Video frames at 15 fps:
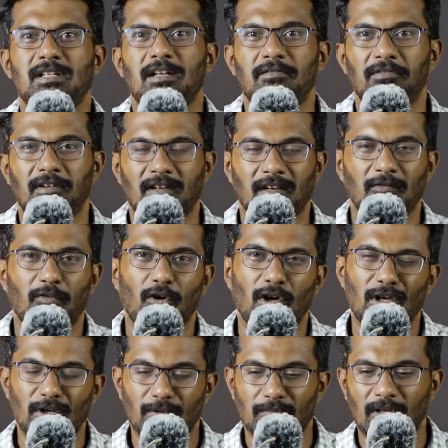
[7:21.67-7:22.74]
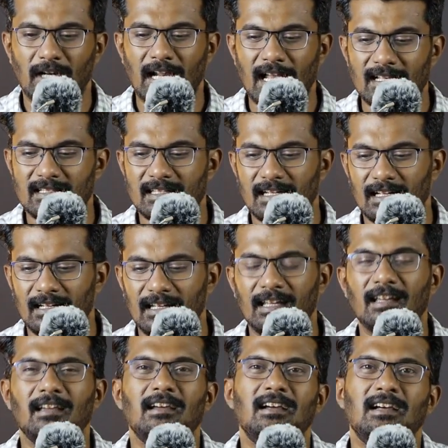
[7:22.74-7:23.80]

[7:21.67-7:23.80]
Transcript: our volume drastically